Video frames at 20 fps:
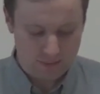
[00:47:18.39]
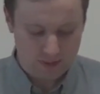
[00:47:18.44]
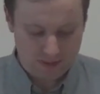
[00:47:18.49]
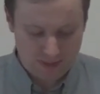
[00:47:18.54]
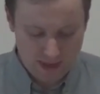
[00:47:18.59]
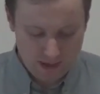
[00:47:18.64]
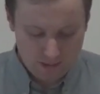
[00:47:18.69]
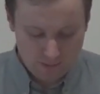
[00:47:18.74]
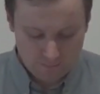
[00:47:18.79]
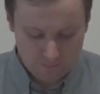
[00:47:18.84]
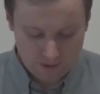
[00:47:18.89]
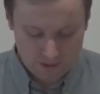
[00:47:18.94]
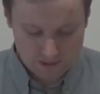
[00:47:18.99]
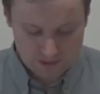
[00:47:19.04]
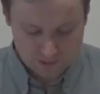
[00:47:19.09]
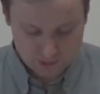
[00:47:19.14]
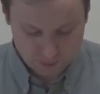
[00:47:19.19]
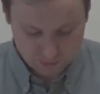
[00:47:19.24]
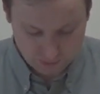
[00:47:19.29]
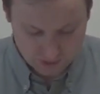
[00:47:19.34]
but there in
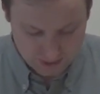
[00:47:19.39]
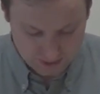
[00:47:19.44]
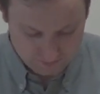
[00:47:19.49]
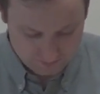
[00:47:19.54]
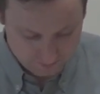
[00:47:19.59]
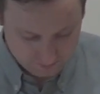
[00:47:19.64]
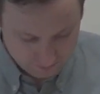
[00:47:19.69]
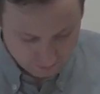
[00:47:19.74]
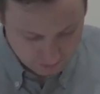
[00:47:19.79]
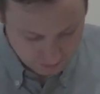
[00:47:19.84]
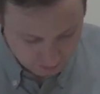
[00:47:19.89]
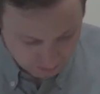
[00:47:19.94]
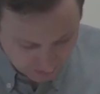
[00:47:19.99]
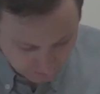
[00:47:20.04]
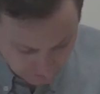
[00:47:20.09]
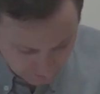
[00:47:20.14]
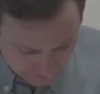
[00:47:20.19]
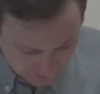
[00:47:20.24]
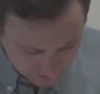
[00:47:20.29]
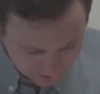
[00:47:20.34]
verse 3, we
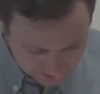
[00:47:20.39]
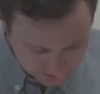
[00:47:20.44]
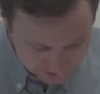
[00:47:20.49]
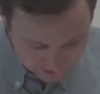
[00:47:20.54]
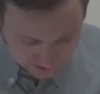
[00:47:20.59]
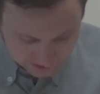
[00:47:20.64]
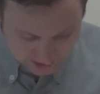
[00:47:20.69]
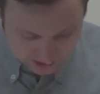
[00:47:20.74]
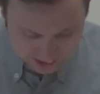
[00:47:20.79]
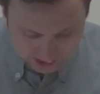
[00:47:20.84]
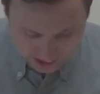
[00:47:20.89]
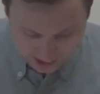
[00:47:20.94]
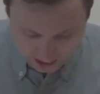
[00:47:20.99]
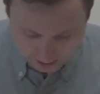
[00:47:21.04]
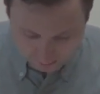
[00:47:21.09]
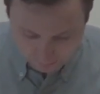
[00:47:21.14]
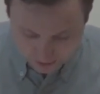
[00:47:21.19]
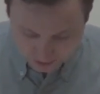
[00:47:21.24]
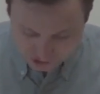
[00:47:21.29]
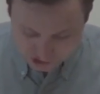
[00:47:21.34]
read this
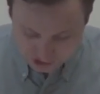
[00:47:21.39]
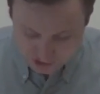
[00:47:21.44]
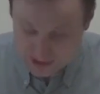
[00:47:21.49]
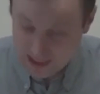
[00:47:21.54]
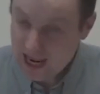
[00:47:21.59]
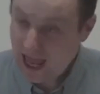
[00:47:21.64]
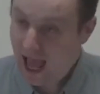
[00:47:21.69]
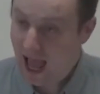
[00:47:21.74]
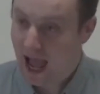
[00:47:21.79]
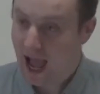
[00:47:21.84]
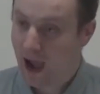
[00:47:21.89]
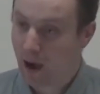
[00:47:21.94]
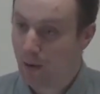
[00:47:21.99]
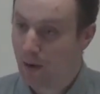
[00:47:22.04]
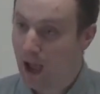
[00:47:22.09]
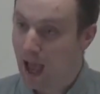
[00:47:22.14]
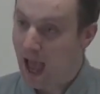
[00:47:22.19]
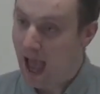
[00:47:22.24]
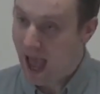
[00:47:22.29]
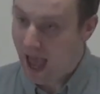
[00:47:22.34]
and which
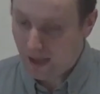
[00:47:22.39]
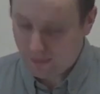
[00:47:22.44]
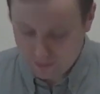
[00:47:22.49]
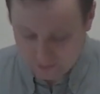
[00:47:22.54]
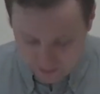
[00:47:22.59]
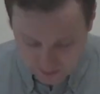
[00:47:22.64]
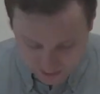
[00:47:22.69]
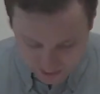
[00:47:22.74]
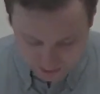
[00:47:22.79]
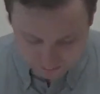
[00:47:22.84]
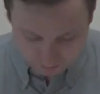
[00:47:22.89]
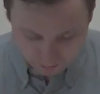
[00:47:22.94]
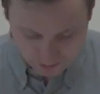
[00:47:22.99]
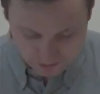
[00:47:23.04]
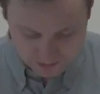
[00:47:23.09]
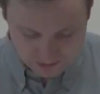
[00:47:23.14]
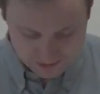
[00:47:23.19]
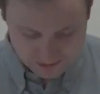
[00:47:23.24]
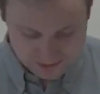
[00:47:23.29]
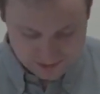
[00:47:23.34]
now, at this
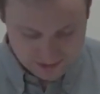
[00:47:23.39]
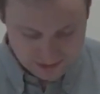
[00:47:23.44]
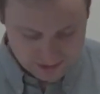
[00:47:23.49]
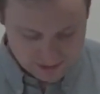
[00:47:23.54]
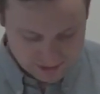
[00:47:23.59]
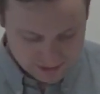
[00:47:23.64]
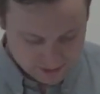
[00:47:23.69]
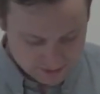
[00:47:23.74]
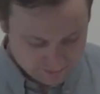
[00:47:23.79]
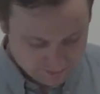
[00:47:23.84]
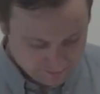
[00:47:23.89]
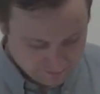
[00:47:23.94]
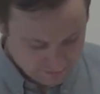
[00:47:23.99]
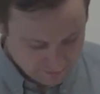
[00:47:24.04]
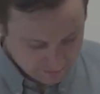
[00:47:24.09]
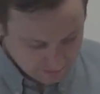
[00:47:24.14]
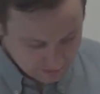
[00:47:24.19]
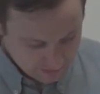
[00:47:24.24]
appointed season,